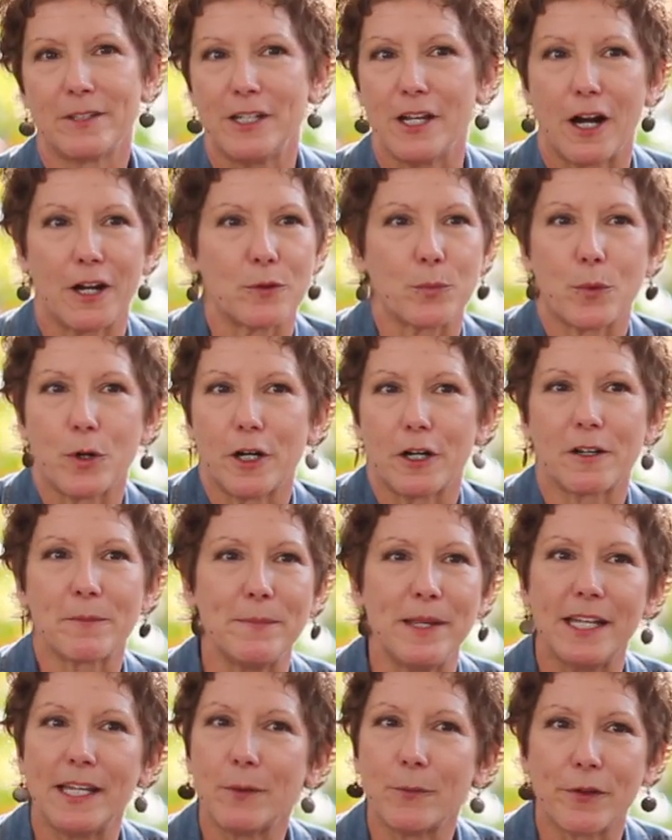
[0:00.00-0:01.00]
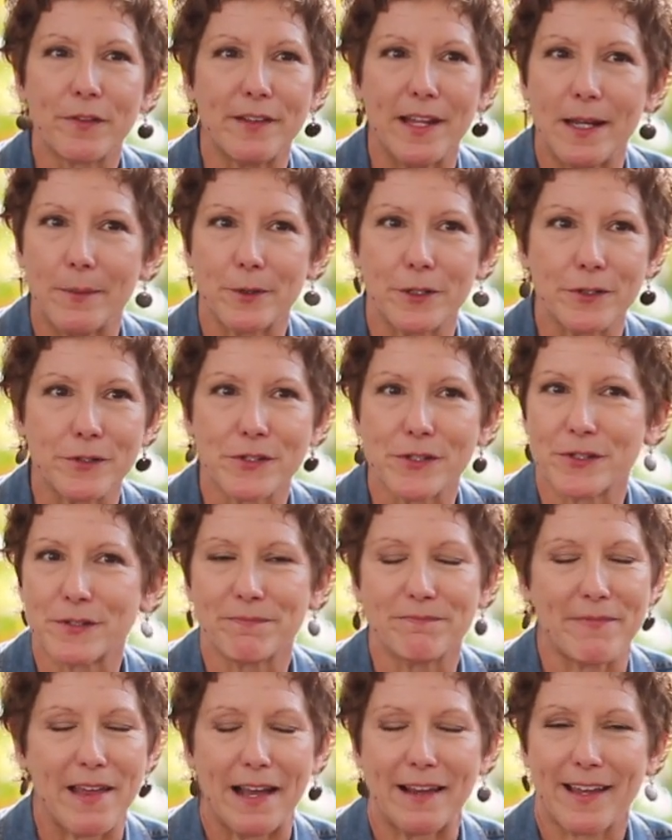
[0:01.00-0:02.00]
yard work, meeting with neighbors,
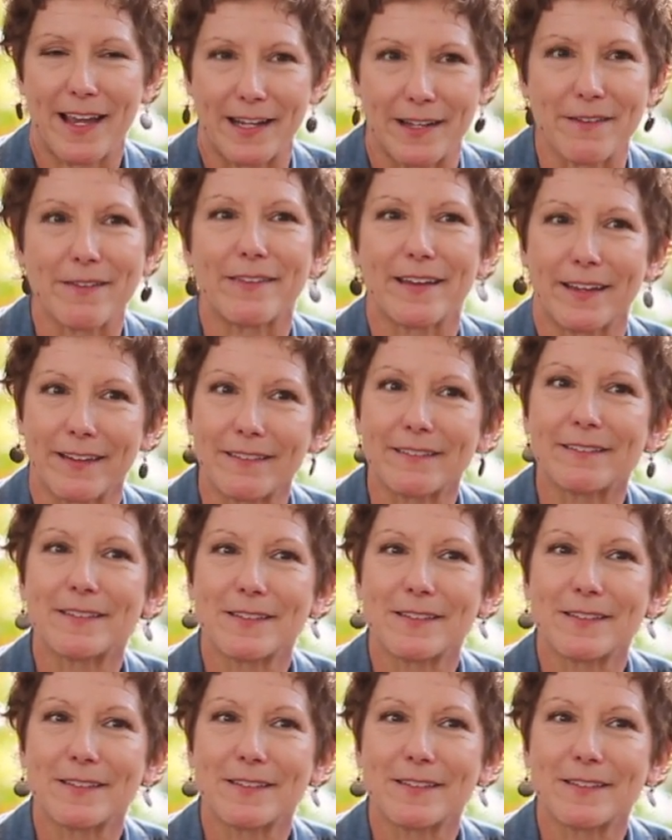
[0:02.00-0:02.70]
that kind of thing.